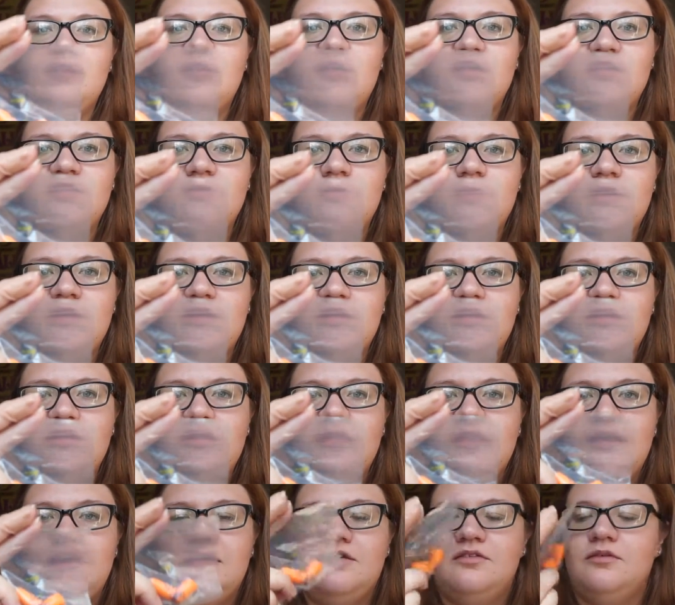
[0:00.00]
that, it's a bit
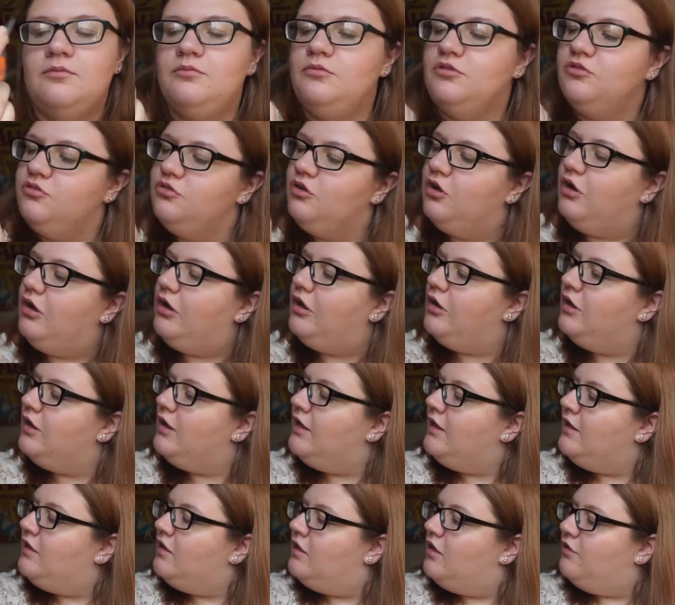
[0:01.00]
clear so I'm not sure,
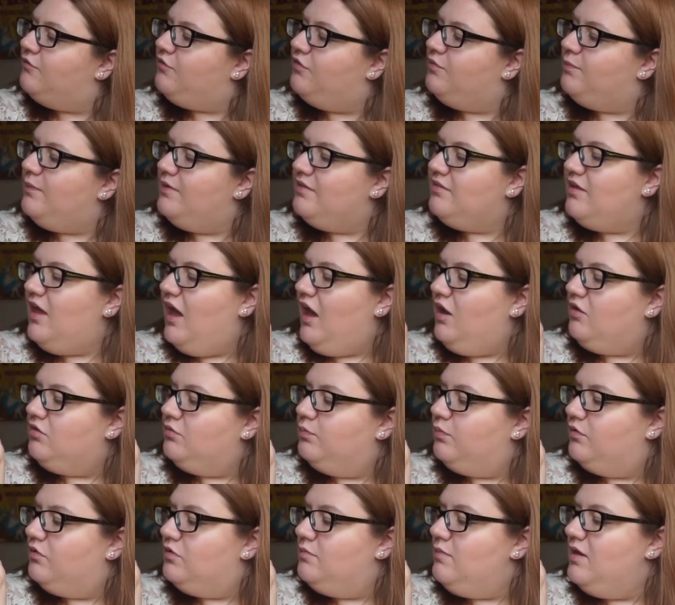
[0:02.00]
of just basically how to
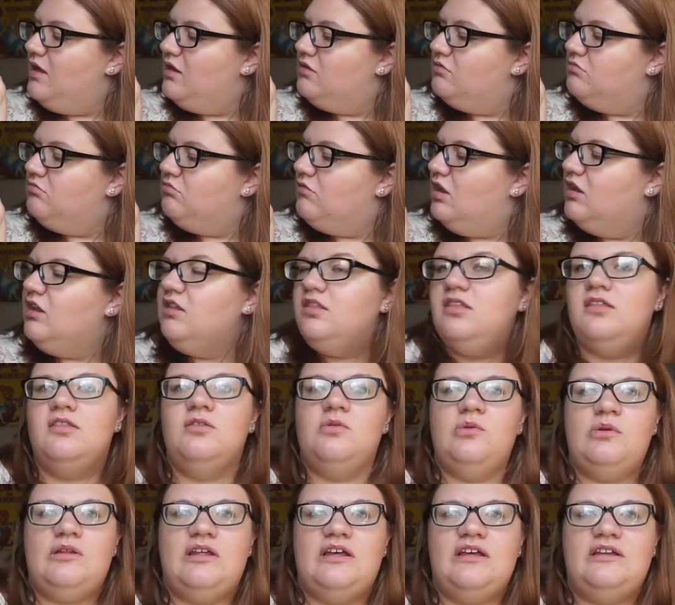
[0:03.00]
put them in. I don't think
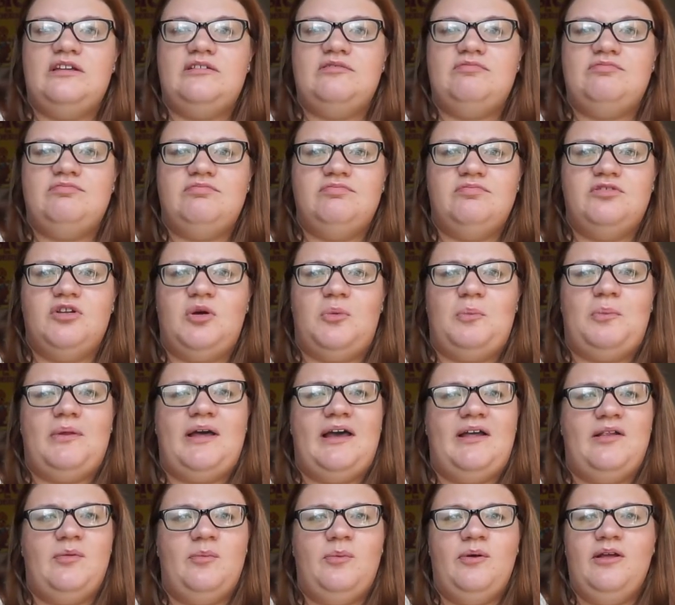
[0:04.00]
they are that in
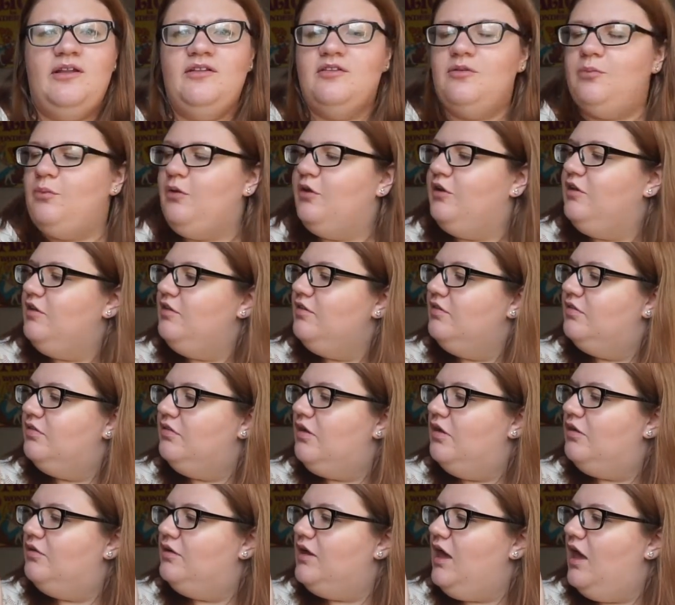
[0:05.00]
complicated to in to be honest.
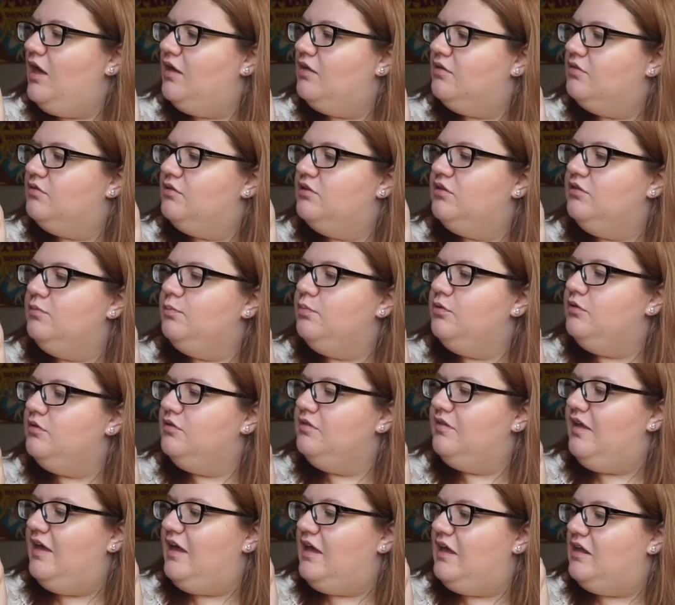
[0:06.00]
So yeah, so it just
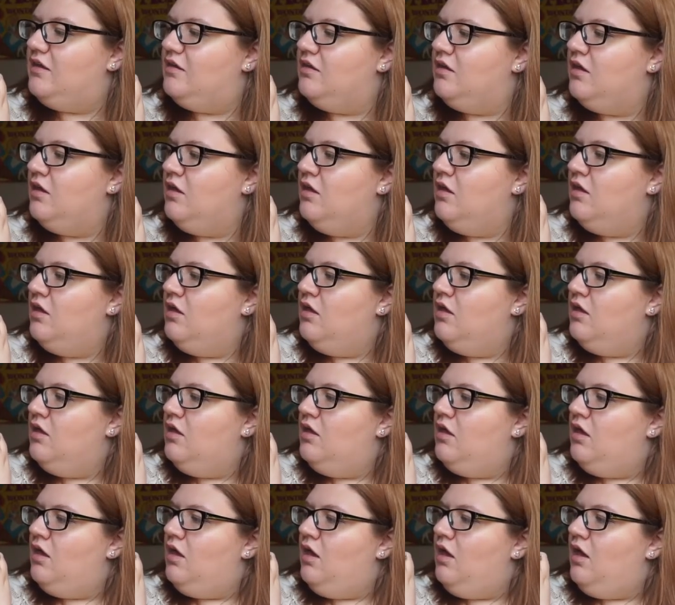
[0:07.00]
puts in
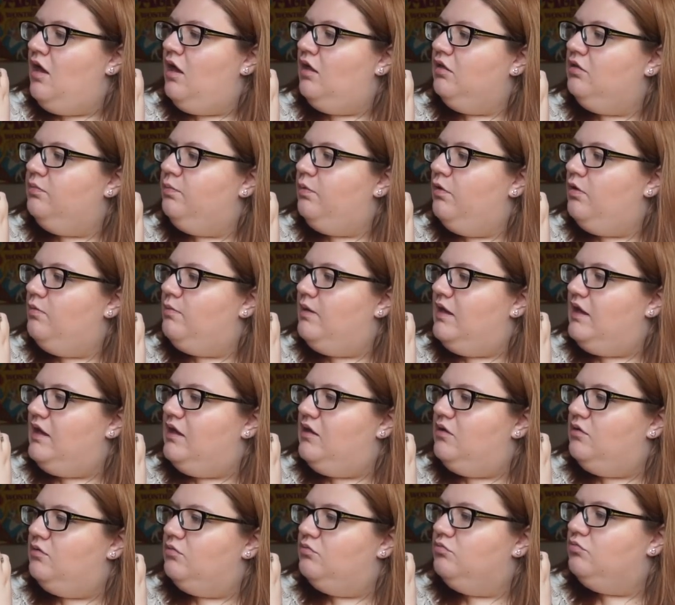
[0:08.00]
how to put them
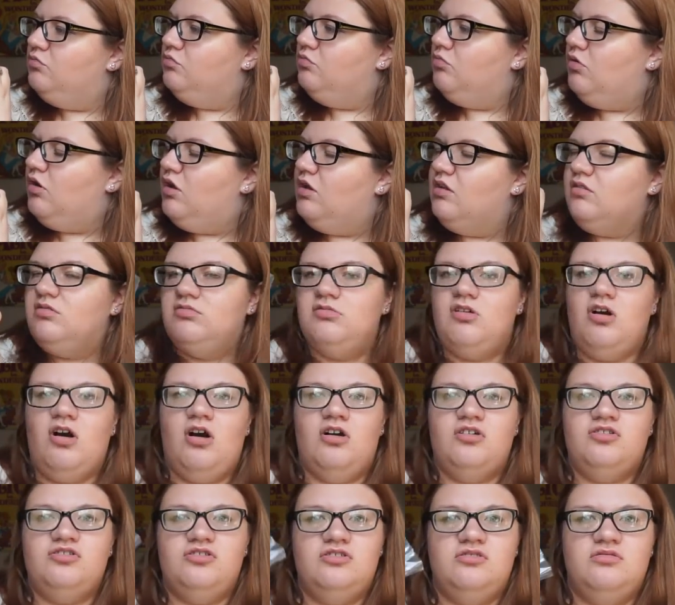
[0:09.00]
in, what and
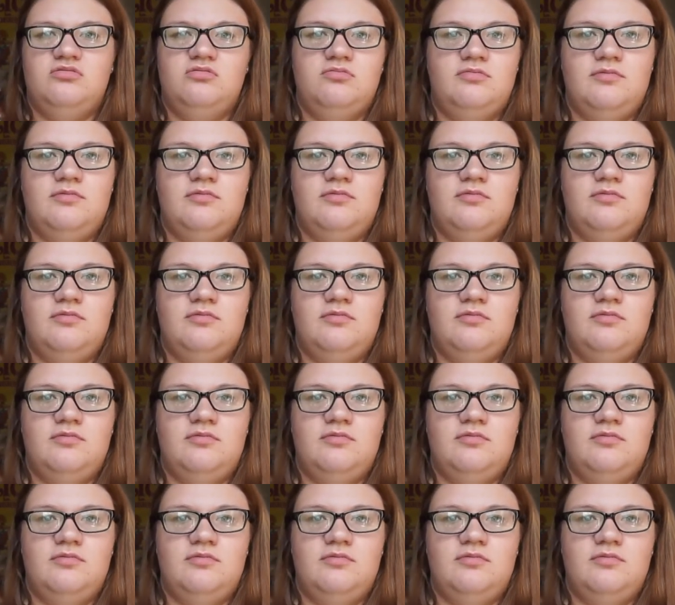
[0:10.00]
caution